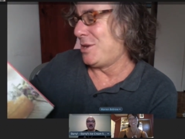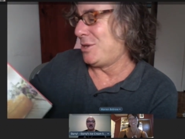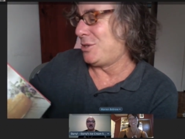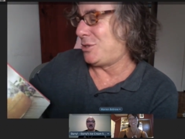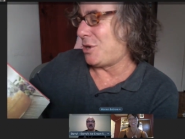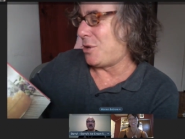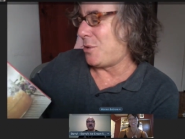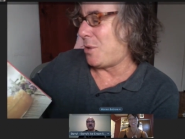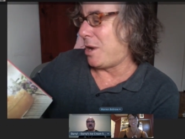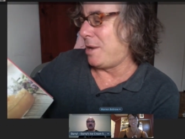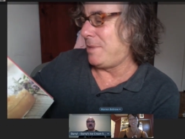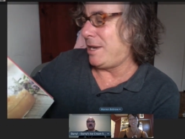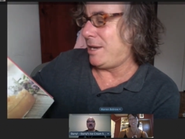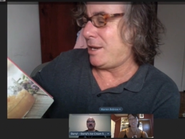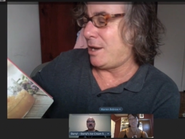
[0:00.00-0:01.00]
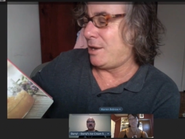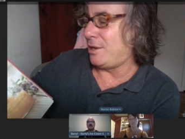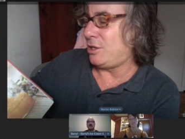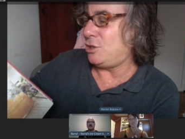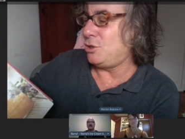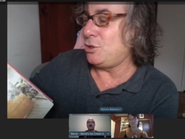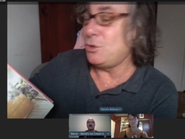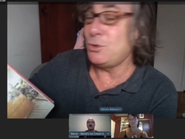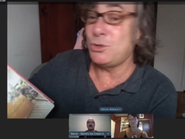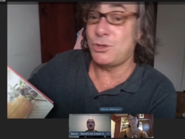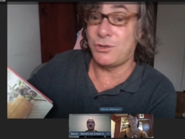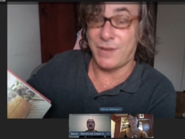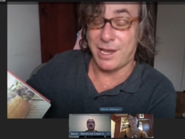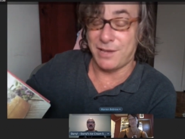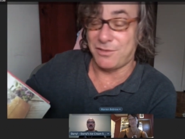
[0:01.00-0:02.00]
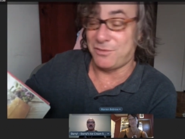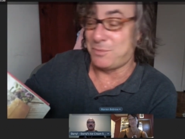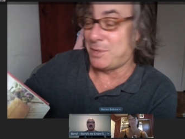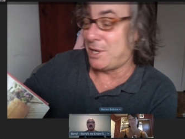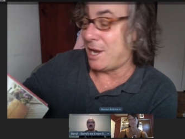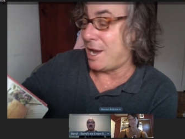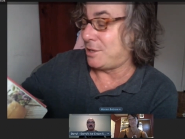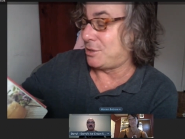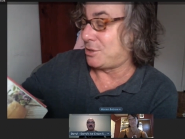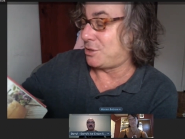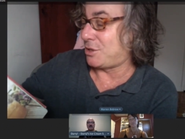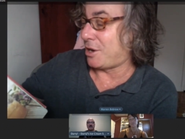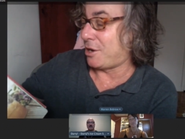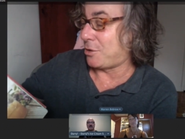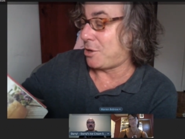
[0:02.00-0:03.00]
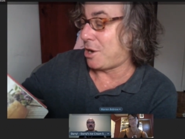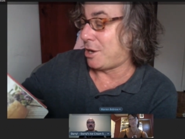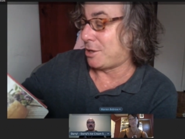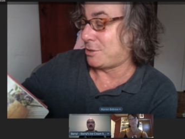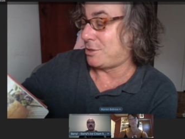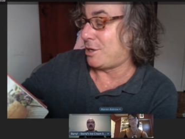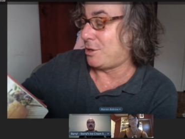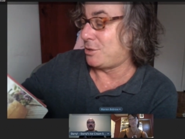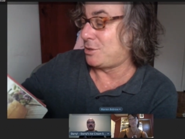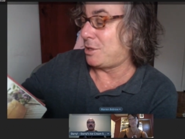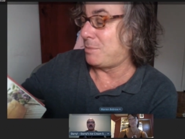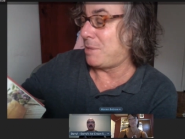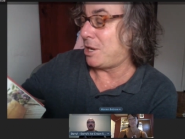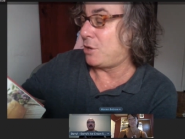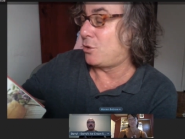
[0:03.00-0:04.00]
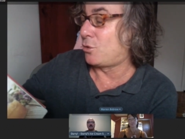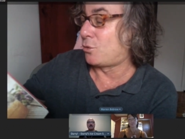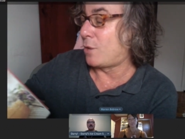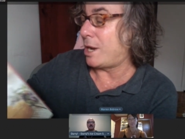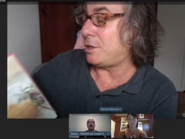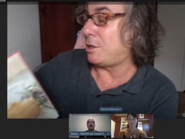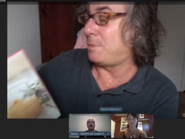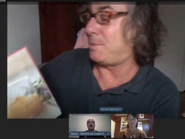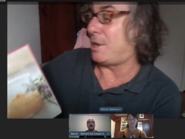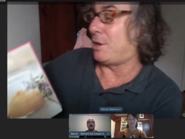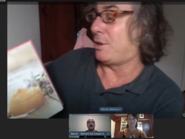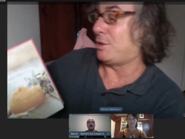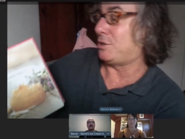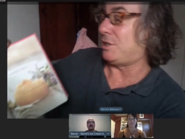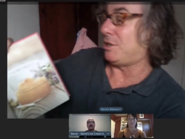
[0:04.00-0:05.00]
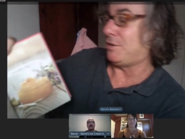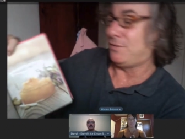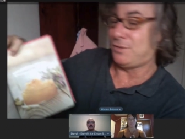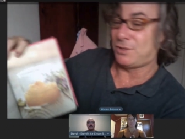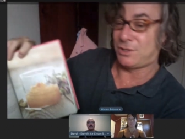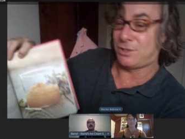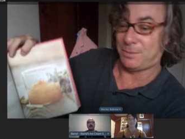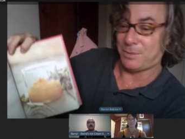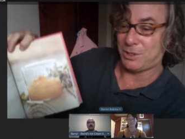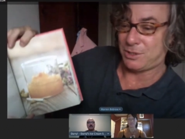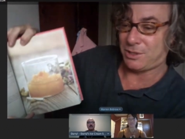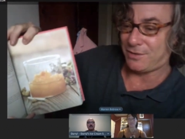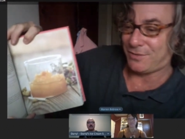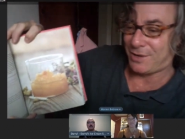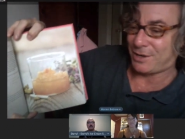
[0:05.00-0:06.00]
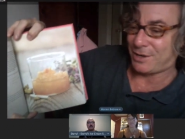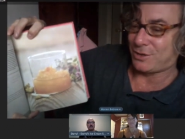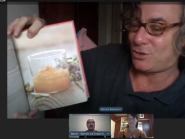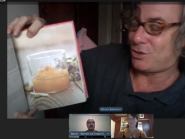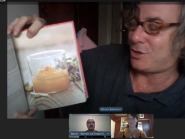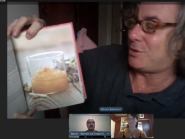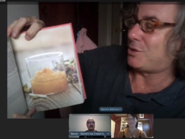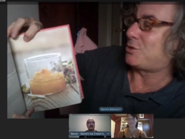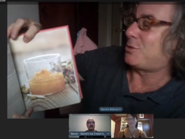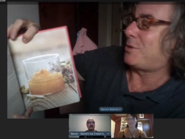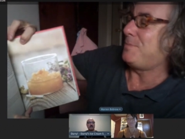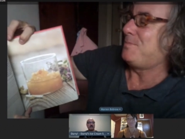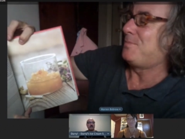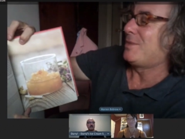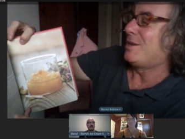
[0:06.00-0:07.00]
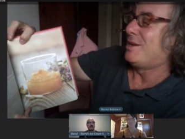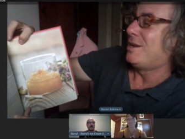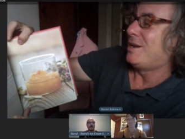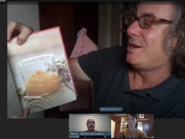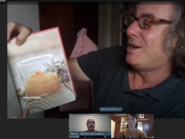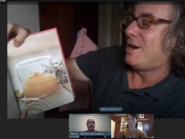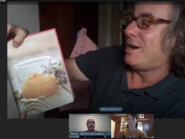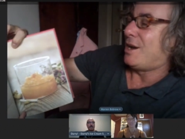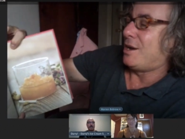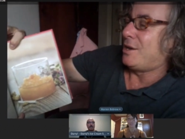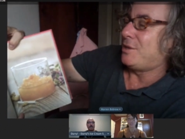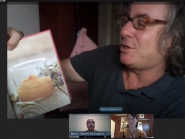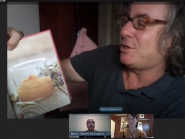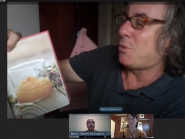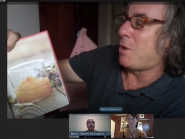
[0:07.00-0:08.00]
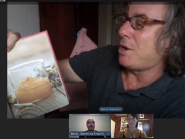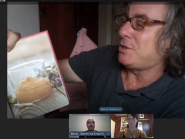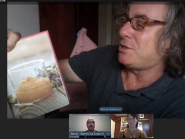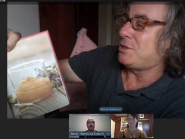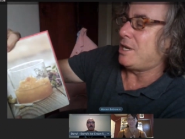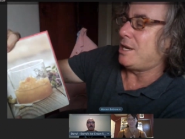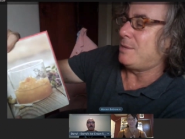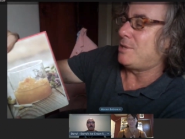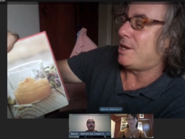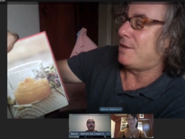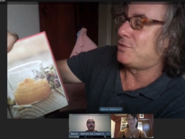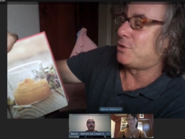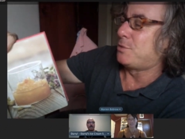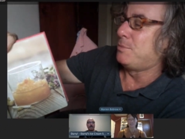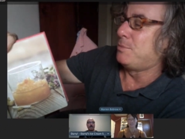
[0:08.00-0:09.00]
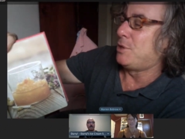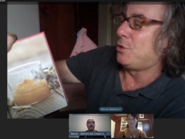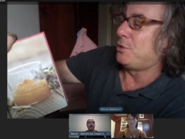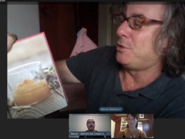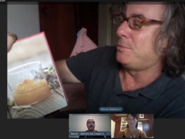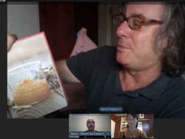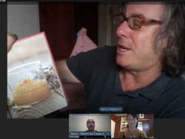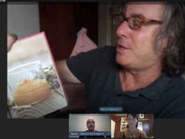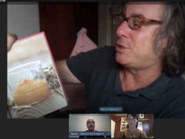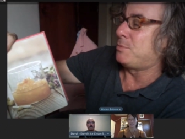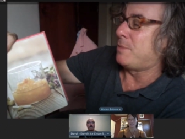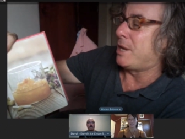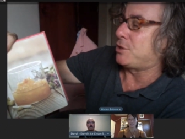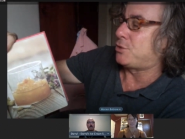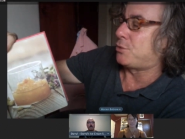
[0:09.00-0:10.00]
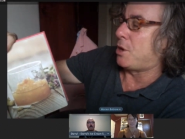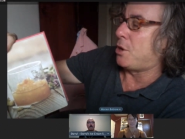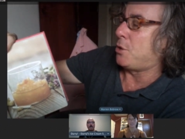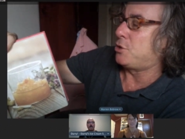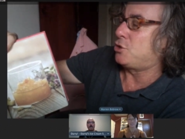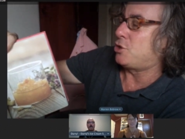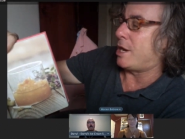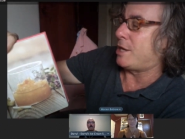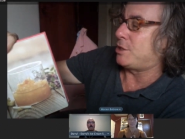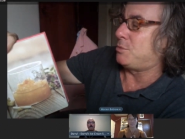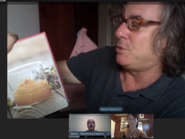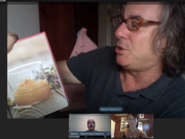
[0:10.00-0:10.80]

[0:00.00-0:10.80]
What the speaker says: So I'm a huge fan of Manhattan-style cocktails. They make great aperitifs. Let me see if I can show this one. This one is named after Milton Mez Mesereau, a jazz